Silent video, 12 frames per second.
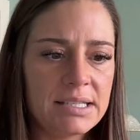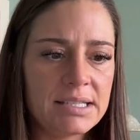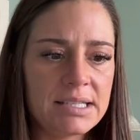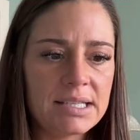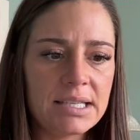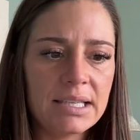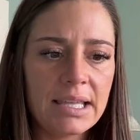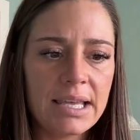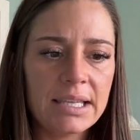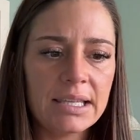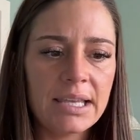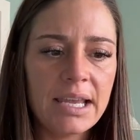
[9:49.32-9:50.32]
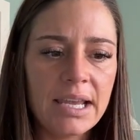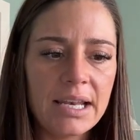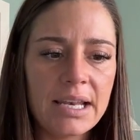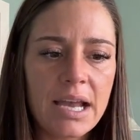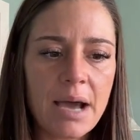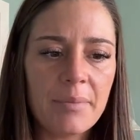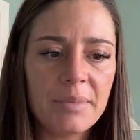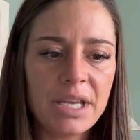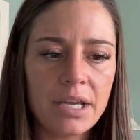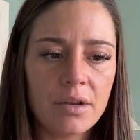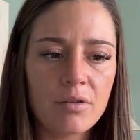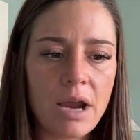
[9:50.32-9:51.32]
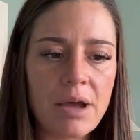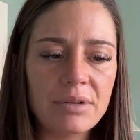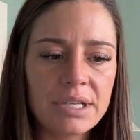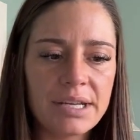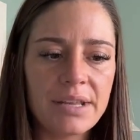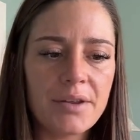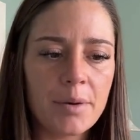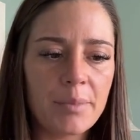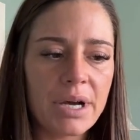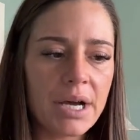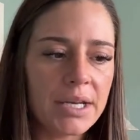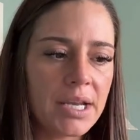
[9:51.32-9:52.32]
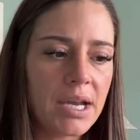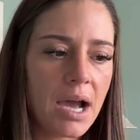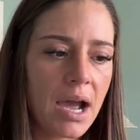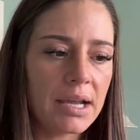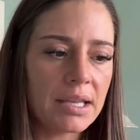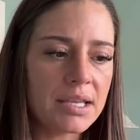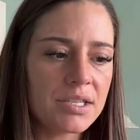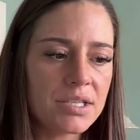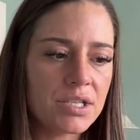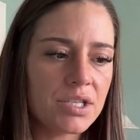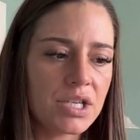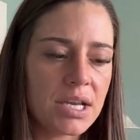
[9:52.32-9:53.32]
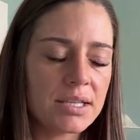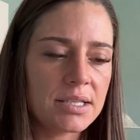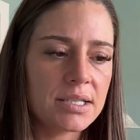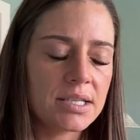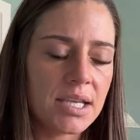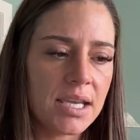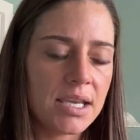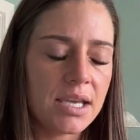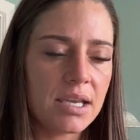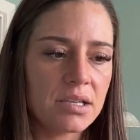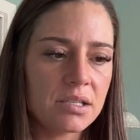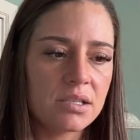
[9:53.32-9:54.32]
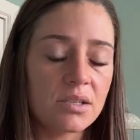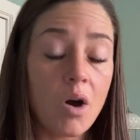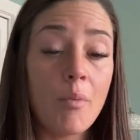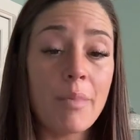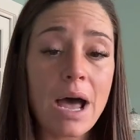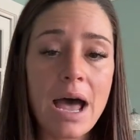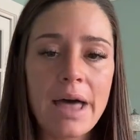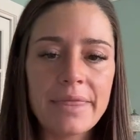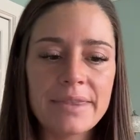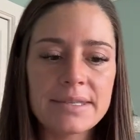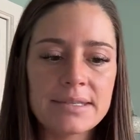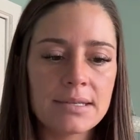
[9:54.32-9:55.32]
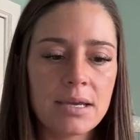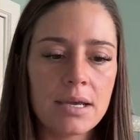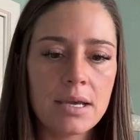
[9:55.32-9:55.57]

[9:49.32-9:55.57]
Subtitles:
dizzy lately, not being grounded in their body. Highly suggest taking salt baths.